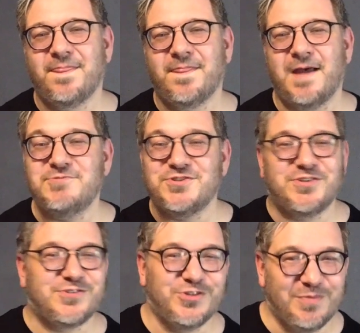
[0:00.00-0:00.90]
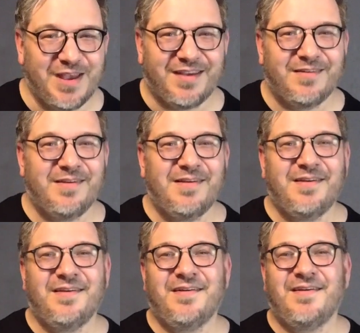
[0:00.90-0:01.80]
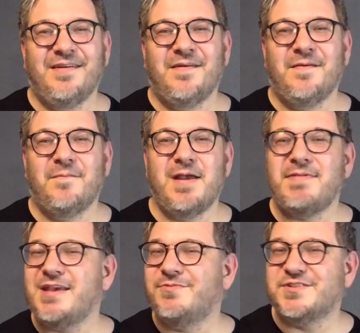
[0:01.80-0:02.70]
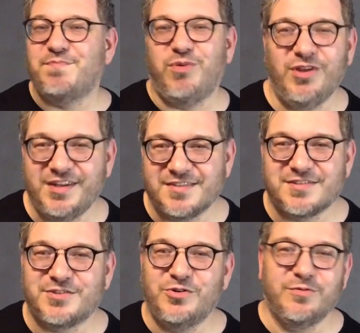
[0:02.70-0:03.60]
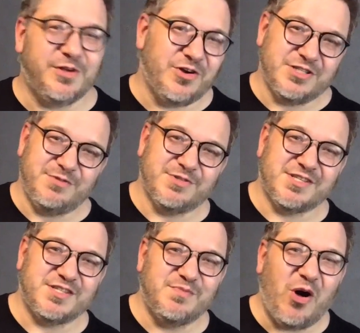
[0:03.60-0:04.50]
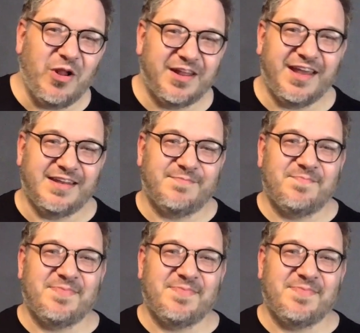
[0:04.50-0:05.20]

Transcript: I'm just assuming. Maybe he was bullied in school because he was a small kid.